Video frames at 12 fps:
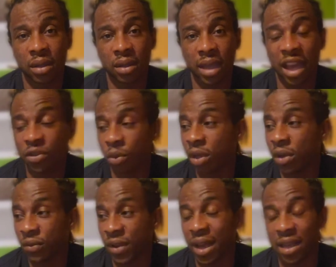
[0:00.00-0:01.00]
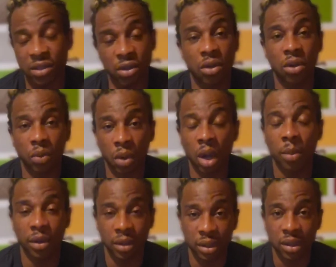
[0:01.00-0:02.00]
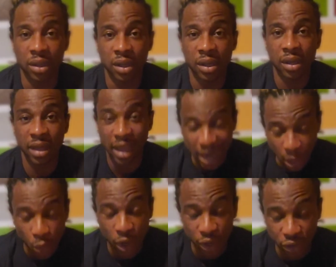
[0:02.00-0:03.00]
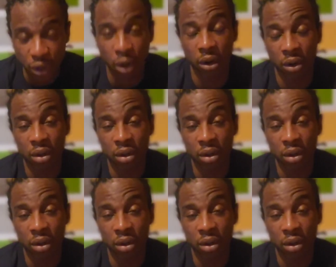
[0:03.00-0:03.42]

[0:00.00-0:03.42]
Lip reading: That's what defines a good woman. Character.